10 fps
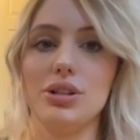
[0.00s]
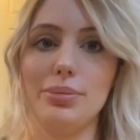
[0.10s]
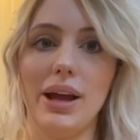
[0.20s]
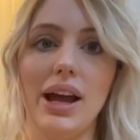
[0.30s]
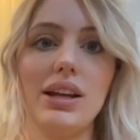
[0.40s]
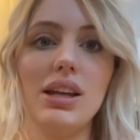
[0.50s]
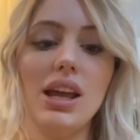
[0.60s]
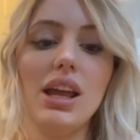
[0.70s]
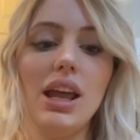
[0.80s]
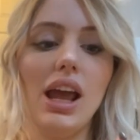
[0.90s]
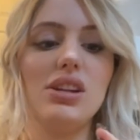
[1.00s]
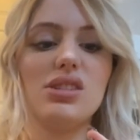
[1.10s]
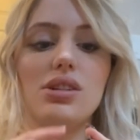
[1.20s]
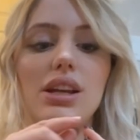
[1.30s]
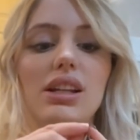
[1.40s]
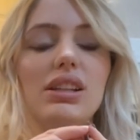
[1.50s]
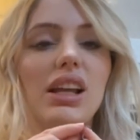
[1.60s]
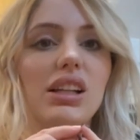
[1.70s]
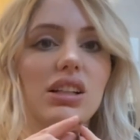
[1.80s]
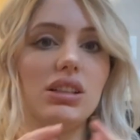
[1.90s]
your back and you start getting
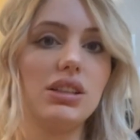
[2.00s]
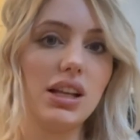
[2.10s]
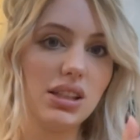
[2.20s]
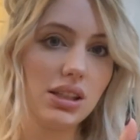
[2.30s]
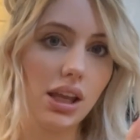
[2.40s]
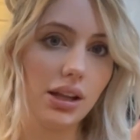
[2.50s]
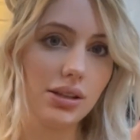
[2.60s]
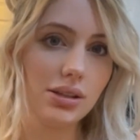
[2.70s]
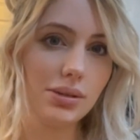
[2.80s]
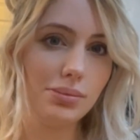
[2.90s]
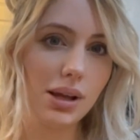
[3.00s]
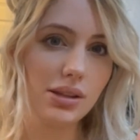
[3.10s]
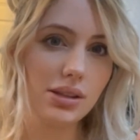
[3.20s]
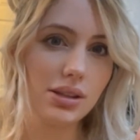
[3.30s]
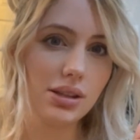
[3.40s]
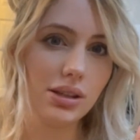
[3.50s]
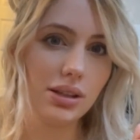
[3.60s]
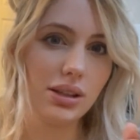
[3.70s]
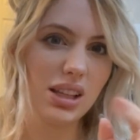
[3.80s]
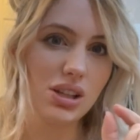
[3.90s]
like little dead skin bits
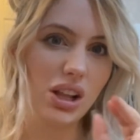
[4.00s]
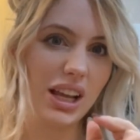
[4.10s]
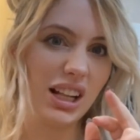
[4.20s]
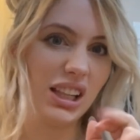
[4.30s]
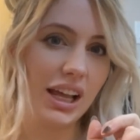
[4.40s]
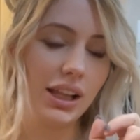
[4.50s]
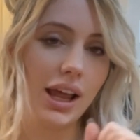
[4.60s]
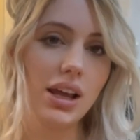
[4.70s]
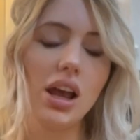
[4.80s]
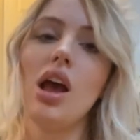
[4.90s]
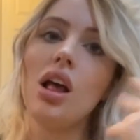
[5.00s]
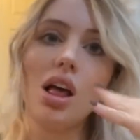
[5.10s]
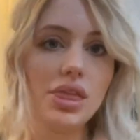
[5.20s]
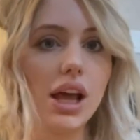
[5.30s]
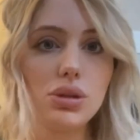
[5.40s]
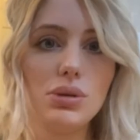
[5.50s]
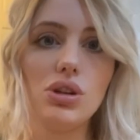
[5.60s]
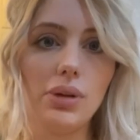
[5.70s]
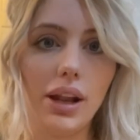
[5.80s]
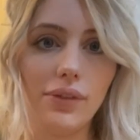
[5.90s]
that's all like clay-like, that's when
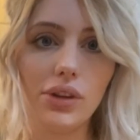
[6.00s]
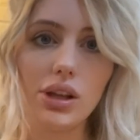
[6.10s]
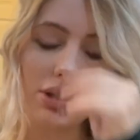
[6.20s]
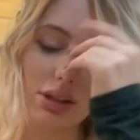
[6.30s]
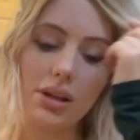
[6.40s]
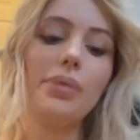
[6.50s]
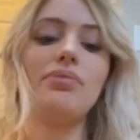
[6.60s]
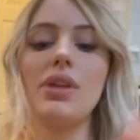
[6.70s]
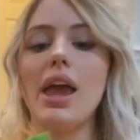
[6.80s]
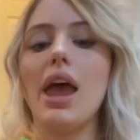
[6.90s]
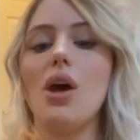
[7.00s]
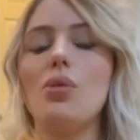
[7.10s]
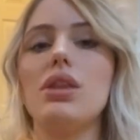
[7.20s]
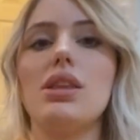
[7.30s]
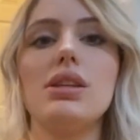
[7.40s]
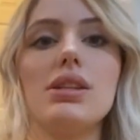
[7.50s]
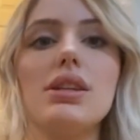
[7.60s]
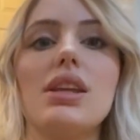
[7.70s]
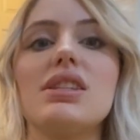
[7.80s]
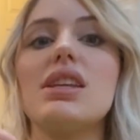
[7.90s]
you're ready for this. And what this
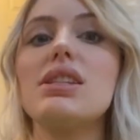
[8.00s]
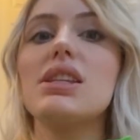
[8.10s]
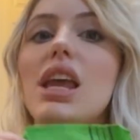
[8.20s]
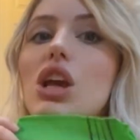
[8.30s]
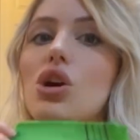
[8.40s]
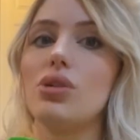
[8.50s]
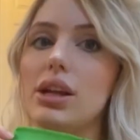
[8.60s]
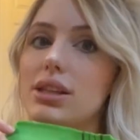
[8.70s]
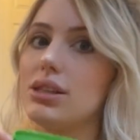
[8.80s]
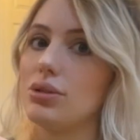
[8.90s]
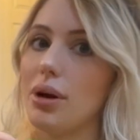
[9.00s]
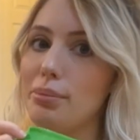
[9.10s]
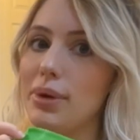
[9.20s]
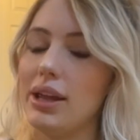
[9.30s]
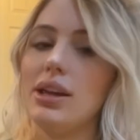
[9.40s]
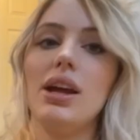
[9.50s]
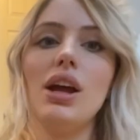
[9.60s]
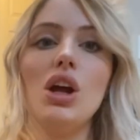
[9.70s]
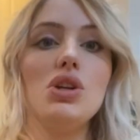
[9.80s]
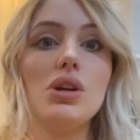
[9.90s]
is a Korean scrub mitt.
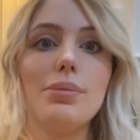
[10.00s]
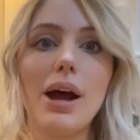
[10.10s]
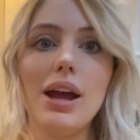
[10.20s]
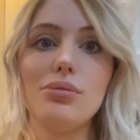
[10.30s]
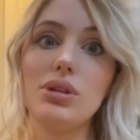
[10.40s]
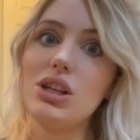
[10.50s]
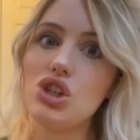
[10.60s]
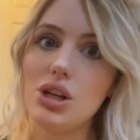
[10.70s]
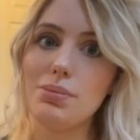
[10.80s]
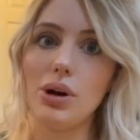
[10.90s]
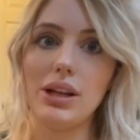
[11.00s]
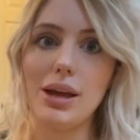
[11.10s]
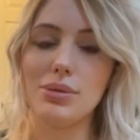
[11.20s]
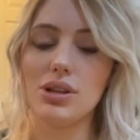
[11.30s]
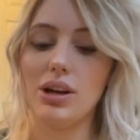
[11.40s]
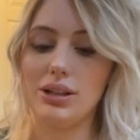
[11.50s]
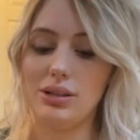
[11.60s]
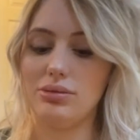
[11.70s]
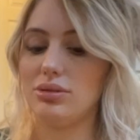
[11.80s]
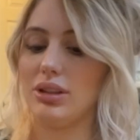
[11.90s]
You can buy them really cheap on Amazon
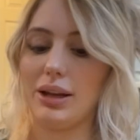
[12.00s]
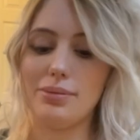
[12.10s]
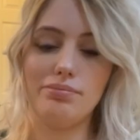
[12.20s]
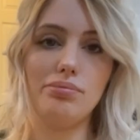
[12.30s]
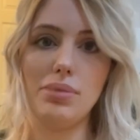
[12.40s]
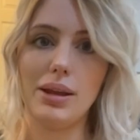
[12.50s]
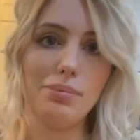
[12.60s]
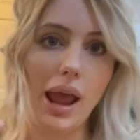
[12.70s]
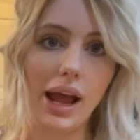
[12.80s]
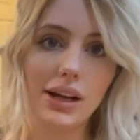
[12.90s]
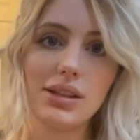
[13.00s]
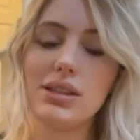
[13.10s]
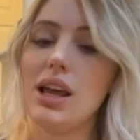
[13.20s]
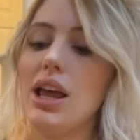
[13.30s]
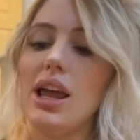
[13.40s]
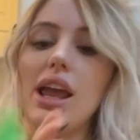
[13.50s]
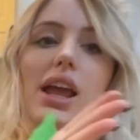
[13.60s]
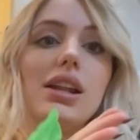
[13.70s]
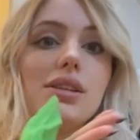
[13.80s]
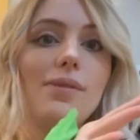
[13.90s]
in like big packs.
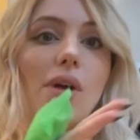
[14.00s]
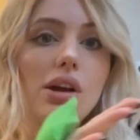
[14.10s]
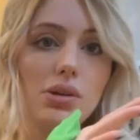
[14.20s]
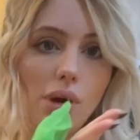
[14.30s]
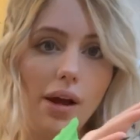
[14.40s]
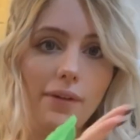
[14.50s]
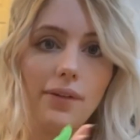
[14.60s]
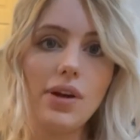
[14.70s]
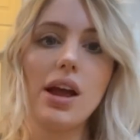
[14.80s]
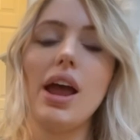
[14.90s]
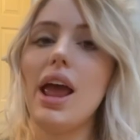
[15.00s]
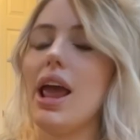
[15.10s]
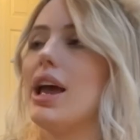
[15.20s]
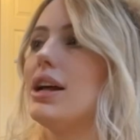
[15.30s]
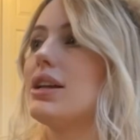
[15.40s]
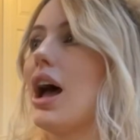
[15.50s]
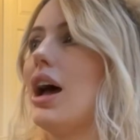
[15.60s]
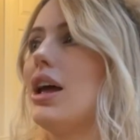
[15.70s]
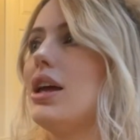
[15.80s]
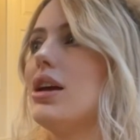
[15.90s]
It is very rough, and
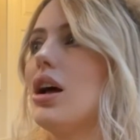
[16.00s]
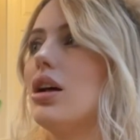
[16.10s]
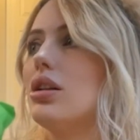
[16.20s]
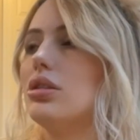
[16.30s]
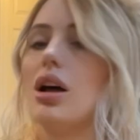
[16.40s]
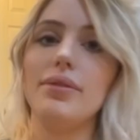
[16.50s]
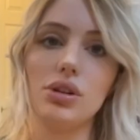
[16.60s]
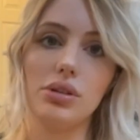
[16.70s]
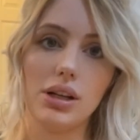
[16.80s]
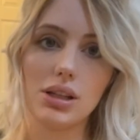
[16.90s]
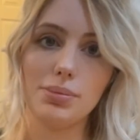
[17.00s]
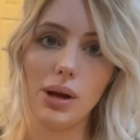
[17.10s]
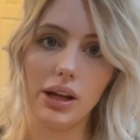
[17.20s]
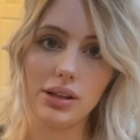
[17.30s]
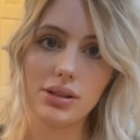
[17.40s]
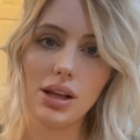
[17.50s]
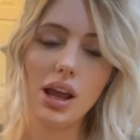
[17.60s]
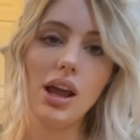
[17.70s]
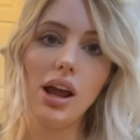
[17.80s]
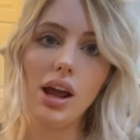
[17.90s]
I love Korean spas.
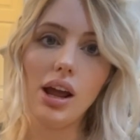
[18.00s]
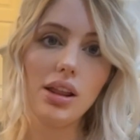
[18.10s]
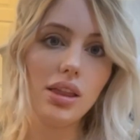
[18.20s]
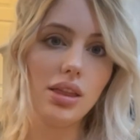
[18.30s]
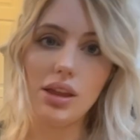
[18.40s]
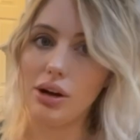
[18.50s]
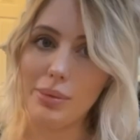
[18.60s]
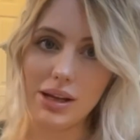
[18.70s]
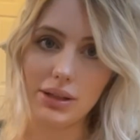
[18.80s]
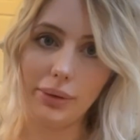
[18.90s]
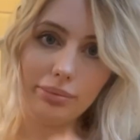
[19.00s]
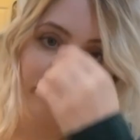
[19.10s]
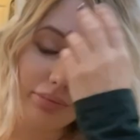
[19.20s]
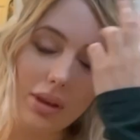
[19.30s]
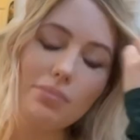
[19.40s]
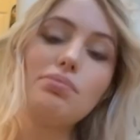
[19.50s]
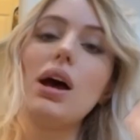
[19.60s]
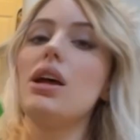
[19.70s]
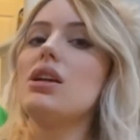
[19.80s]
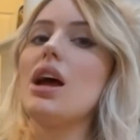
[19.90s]
They're amazing.
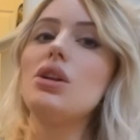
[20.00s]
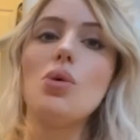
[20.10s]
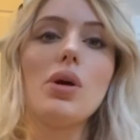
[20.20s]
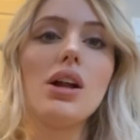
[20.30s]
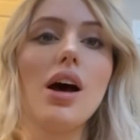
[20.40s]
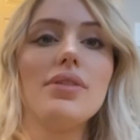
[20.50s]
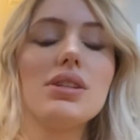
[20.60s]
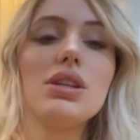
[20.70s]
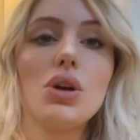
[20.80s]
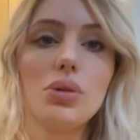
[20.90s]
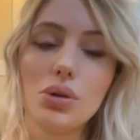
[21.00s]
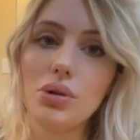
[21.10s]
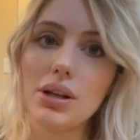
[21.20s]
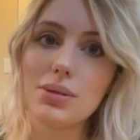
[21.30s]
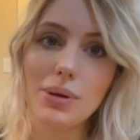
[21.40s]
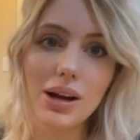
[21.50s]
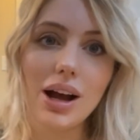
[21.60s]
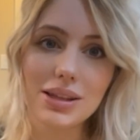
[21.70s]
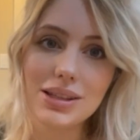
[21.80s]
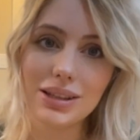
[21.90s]
But I don't want to obviously go to a Korean spa
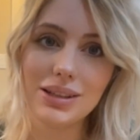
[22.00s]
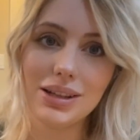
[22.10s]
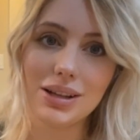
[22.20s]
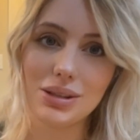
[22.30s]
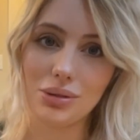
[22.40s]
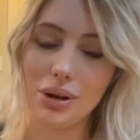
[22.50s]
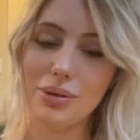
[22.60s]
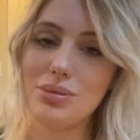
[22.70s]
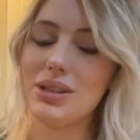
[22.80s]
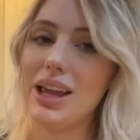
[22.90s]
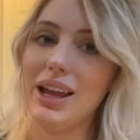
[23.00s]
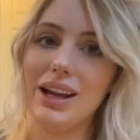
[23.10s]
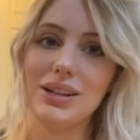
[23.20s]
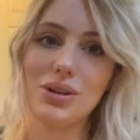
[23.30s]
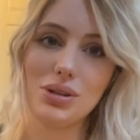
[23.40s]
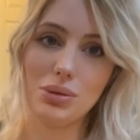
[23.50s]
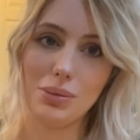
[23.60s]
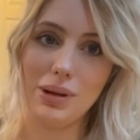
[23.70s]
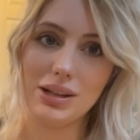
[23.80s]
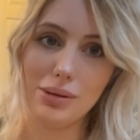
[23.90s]
constantly to get scrubs, and also with
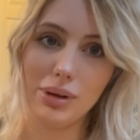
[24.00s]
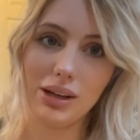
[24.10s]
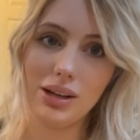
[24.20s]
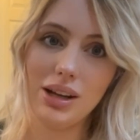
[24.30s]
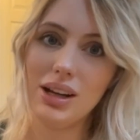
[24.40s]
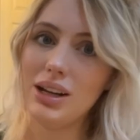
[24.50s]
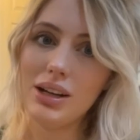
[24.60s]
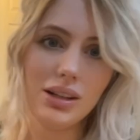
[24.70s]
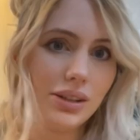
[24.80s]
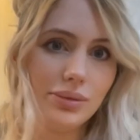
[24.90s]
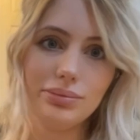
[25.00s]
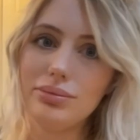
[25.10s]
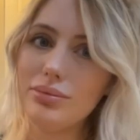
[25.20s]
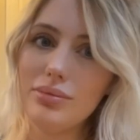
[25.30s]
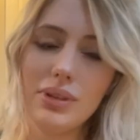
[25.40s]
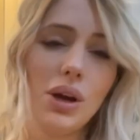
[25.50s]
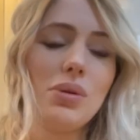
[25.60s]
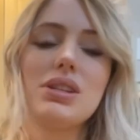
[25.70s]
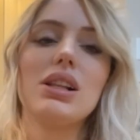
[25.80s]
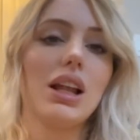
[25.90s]
the pandemic, there
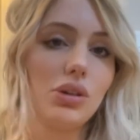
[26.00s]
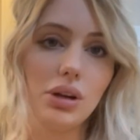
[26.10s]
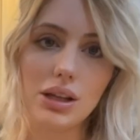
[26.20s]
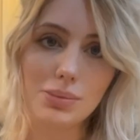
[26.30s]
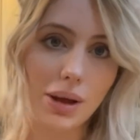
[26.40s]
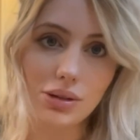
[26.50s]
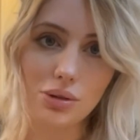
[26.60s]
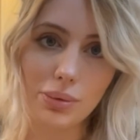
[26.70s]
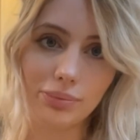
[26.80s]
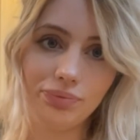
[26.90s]
wasn't a lot of Korean spas open.